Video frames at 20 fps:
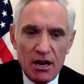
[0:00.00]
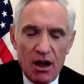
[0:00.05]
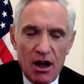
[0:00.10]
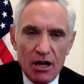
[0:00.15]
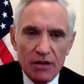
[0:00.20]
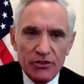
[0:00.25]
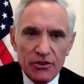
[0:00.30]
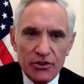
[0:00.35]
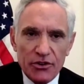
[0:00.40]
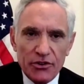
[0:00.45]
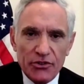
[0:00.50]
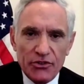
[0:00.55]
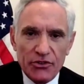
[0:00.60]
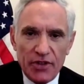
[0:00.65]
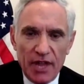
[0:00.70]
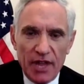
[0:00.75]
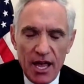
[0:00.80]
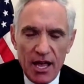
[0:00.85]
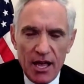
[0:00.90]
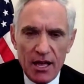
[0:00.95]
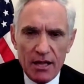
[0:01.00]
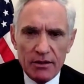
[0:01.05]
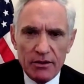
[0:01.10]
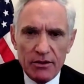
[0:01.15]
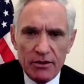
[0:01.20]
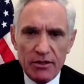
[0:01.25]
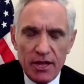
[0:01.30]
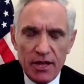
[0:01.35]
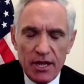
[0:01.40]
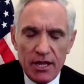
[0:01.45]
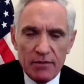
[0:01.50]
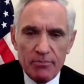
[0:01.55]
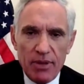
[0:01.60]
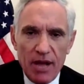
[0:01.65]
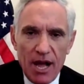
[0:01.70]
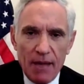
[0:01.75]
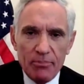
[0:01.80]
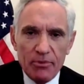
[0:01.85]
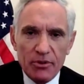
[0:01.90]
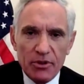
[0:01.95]
understand that
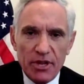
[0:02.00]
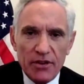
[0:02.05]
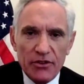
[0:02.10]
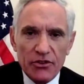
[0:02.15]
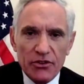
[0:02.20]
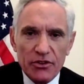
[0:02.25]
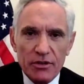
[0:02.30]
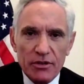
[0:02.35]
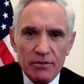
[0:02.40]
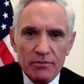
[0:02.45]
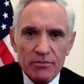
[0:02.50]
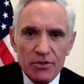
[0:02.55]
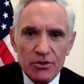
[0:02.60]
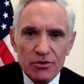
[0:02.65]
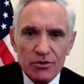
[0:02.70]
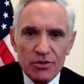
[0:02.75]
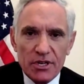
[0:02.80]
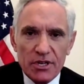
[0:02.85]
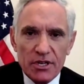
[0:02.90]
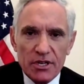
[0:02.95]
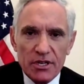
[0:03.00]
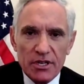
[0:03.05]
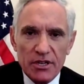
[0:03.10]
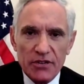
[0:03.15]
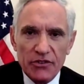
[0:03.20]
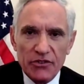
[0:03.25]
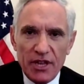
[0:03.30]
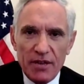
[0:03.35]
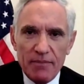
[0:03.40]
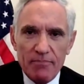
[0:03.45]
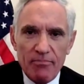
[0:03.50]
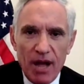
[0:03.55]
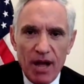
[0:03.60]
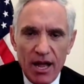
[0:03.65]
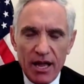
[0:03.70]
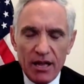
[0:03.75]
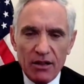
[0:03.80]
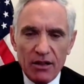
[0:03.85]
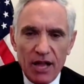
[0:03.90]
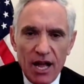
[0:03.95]
population immunity is a
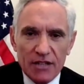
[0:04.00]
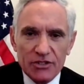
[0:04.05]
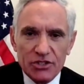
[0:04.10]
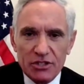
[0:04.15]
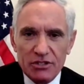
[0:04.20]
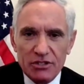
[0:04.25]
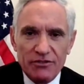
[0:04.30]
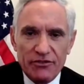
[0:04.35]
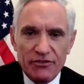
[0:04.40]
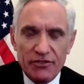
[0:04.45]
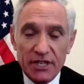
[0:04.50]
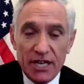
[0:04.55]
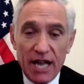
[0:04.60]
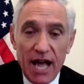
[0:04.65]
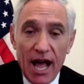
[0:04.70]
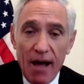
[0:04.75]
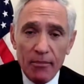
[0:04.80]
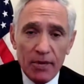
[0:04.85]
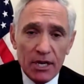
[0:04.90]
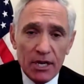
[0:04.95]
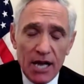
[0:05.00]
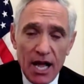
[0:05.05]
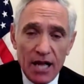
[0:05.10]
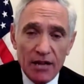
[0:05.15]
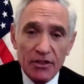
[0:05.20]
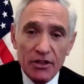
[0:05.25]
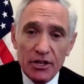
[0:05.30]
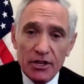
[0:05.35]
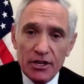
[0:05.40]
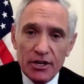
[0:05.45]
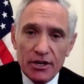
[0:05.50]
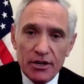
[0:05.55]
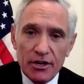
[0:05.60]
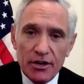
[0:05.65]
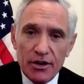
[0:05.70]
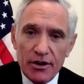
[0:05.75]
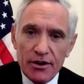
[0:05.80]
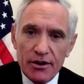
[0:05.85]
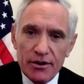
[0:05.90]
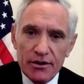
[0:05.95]
biological phenomenon that
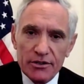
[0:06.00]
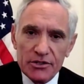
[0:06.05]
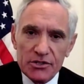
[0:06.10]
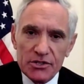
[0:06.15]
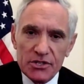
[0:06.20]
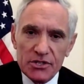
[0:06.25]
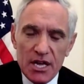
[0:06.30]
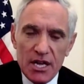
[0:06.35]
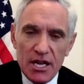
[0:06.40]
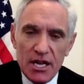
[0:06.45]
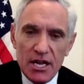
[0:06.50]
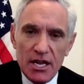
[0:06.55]
occurs.